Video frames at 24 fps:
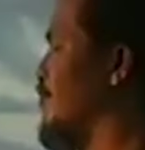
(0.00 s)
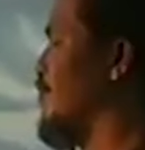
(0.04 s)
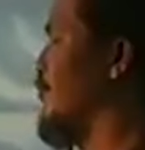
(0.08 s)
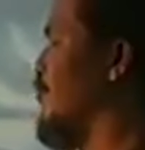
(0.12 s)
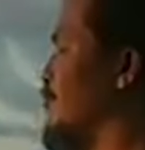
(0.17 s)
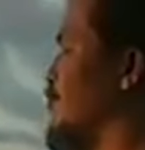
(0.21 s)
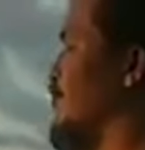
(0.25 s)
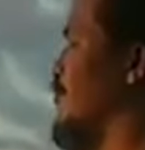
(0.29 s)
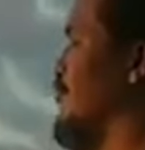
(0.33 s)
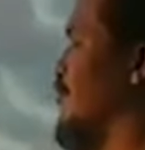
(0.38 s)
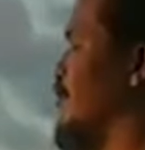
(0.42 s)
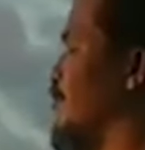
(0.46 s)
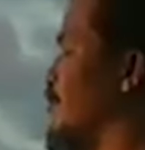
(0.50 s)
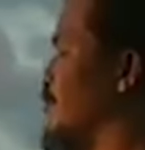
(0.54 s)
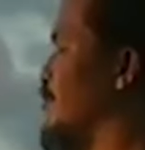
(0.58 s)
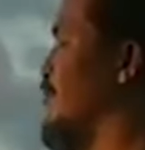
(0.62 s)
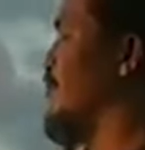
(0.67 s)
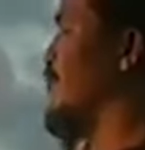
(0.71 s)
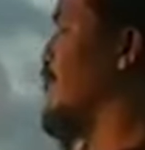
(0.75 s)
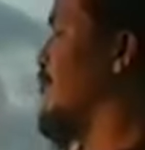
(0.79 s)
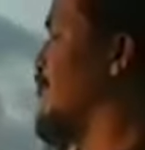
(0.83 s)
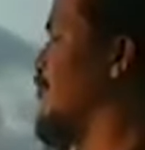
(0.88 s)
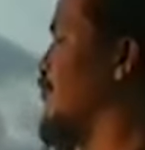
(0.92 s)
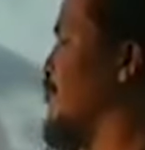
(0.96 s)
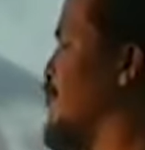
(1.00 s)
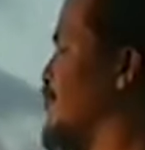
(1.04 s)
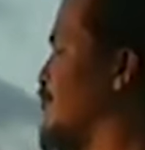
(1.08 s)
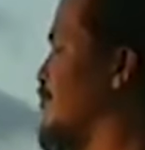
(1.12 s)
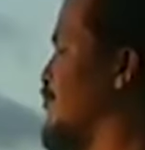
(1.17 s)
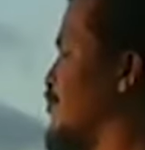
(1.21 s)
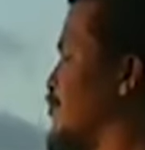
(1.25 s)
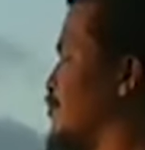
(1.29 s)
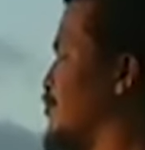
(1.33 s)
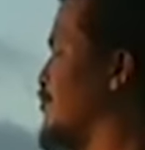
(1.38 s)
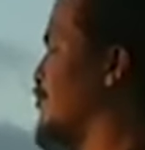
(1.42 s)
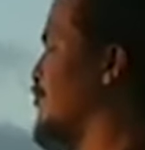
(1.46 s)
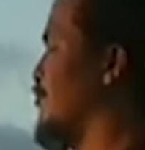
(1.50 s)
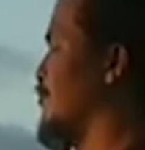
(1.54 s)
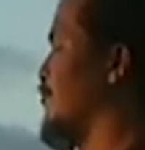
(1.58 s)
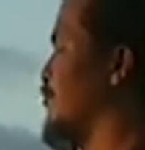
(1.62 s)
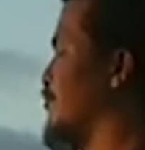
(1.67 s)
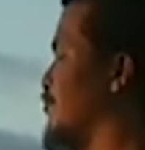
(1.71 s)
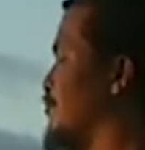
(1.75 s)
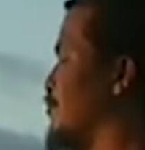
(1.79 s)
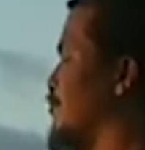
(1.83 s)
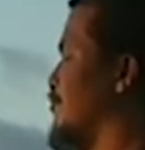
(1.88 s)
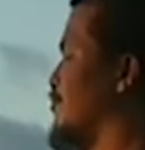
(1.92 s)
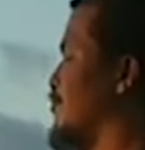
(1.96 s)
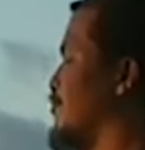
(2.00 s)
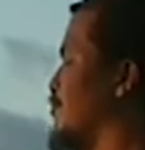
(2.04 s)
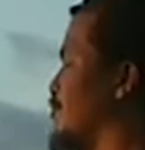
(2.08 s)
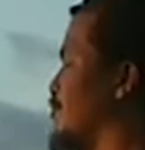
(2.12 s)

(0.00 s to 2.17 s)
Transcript: to feel that people